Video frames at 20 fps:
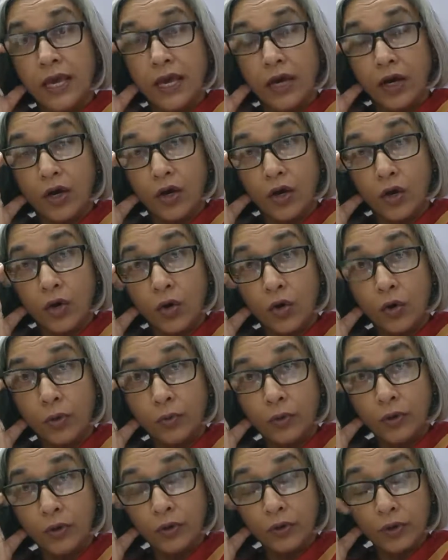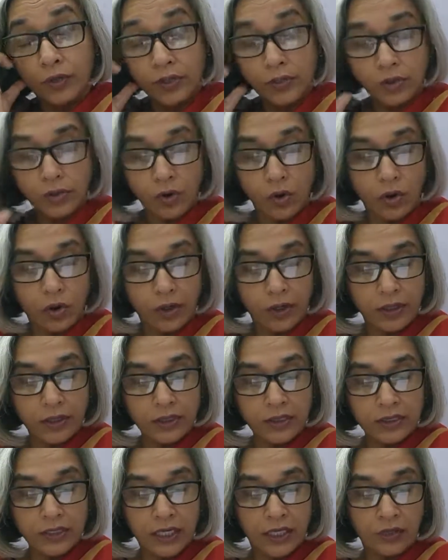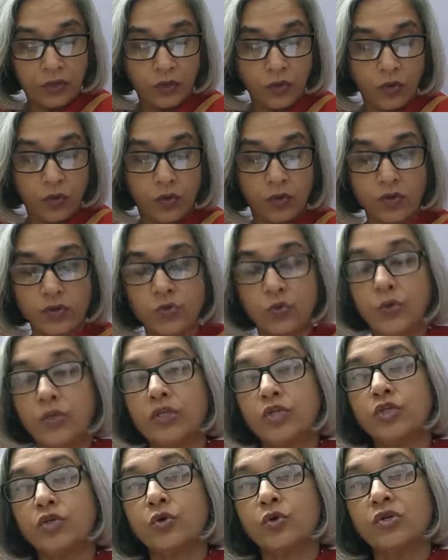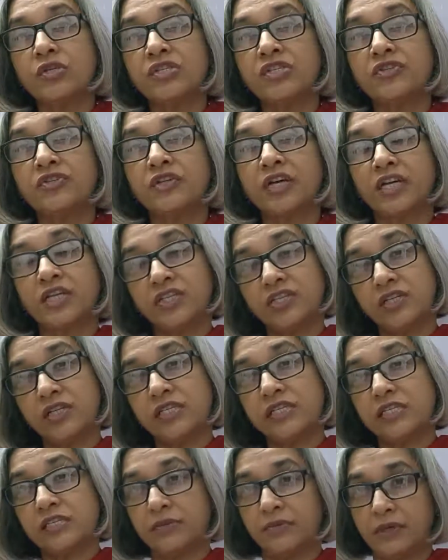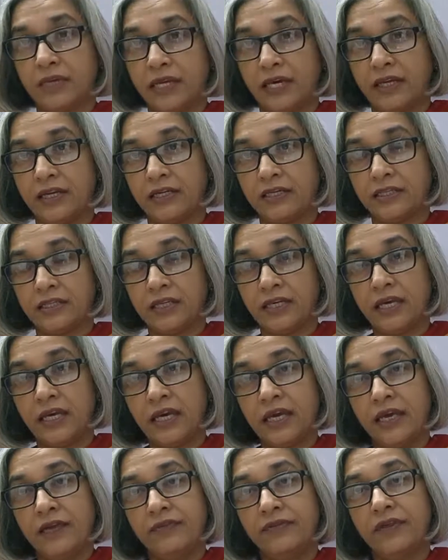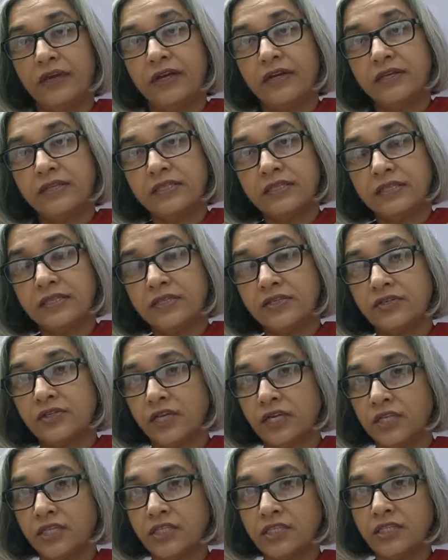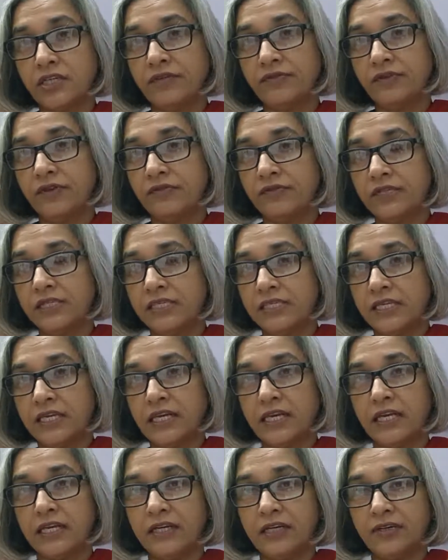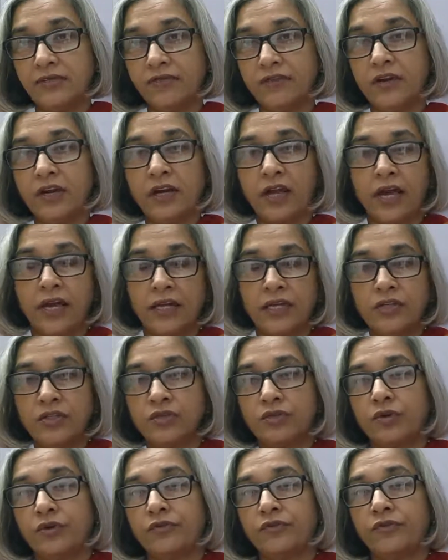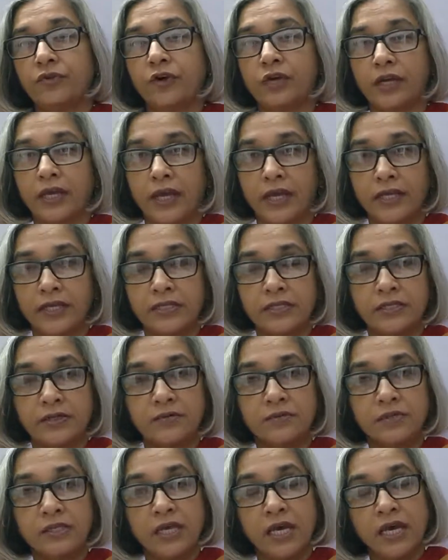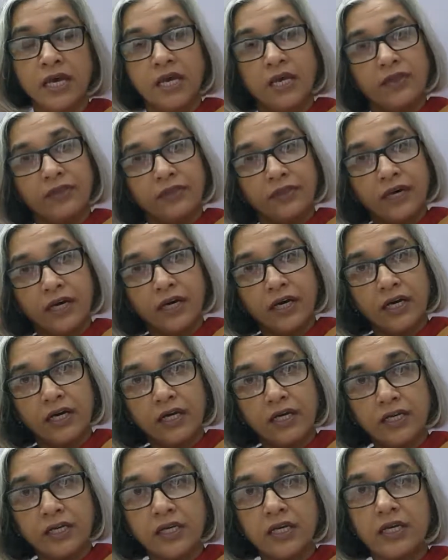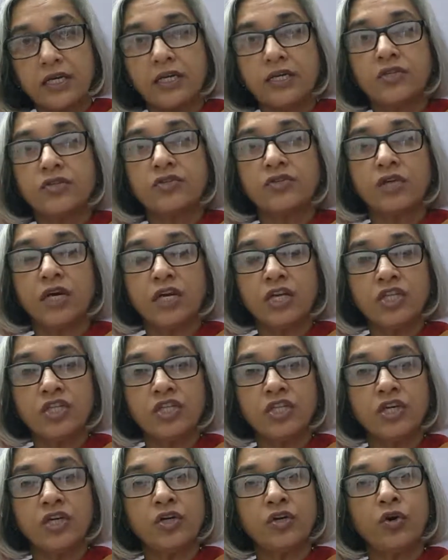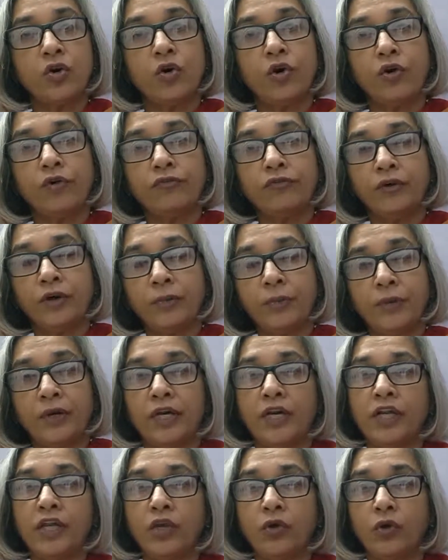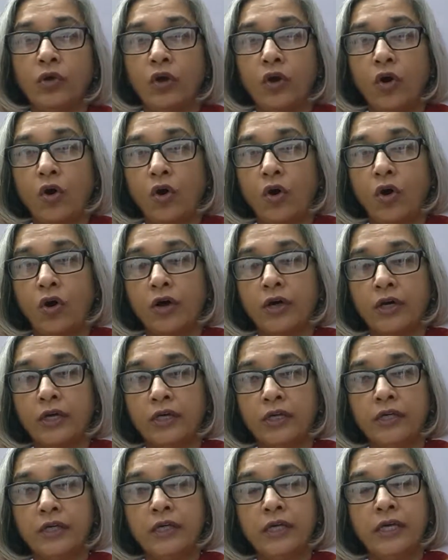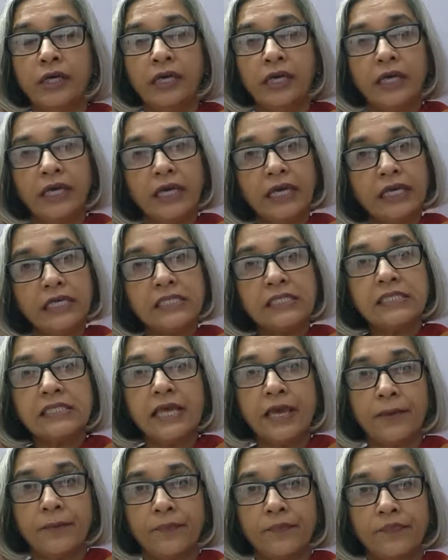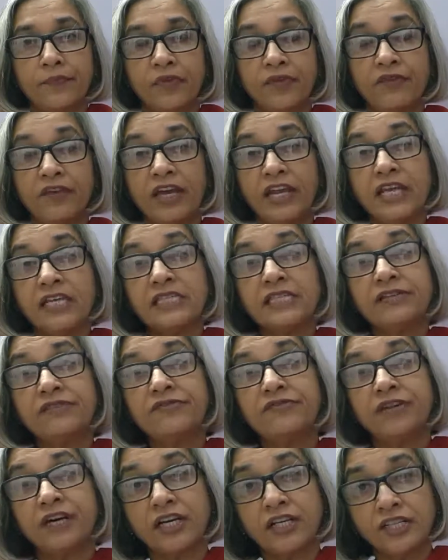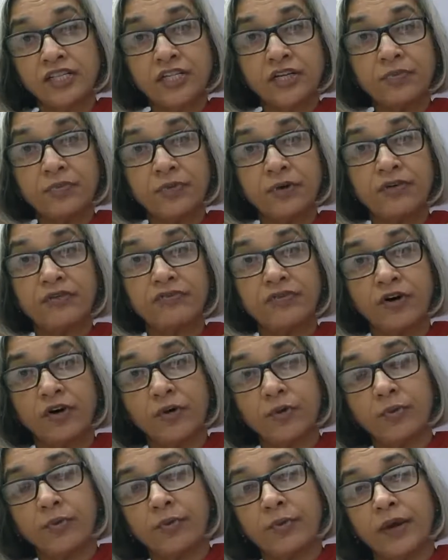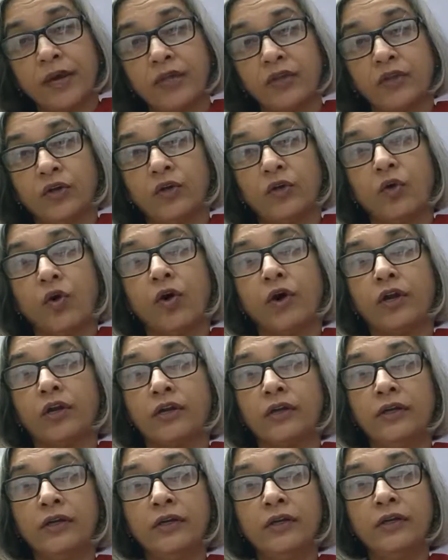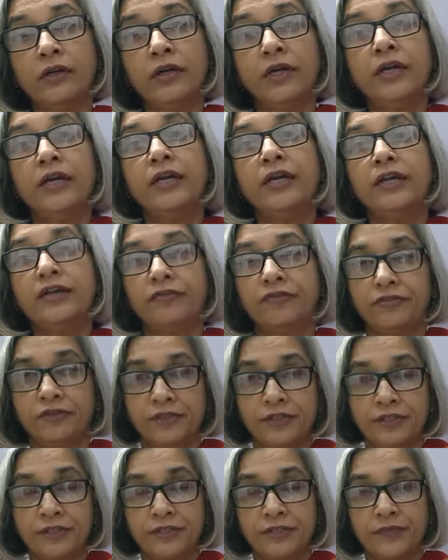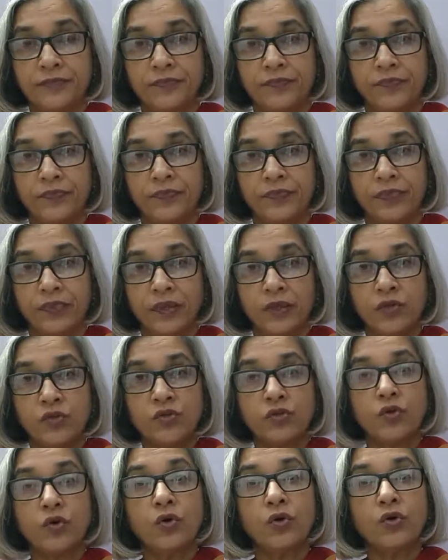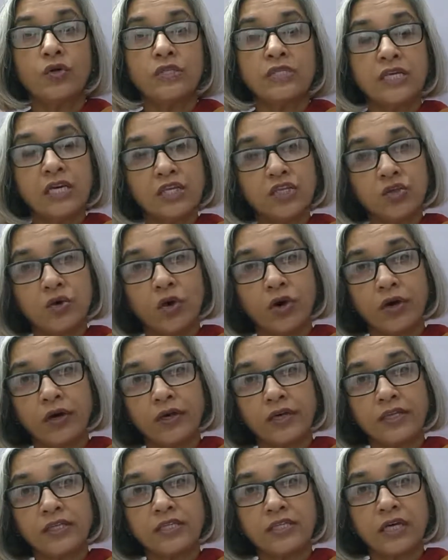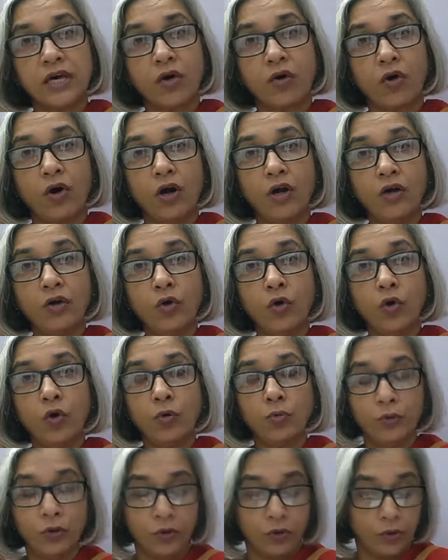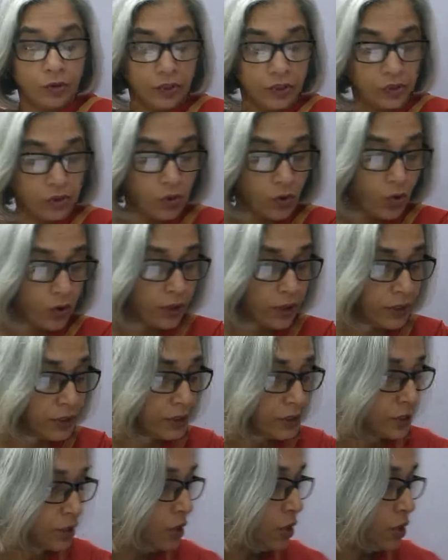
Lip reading: Homologous organs are those which show structural similarity. That is, the structure we will see in different kinds of organisms. The structure of a particular organ is same, whereas the function performed by that organ differs. So such organs are called homologous organs.